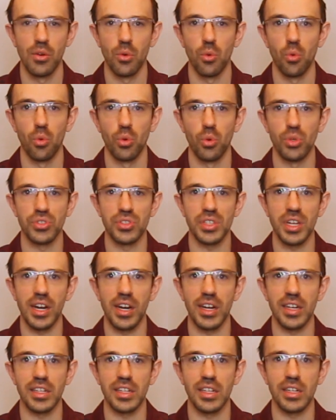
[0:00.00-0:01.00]
was
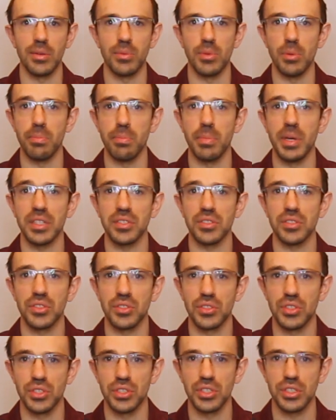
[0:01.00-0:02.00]
not the best
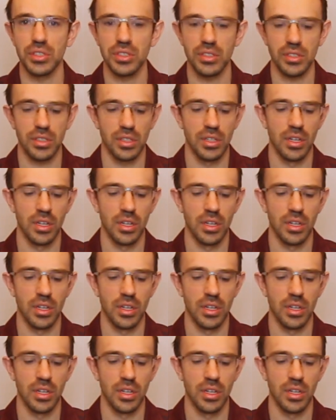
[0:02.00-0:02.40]
decision.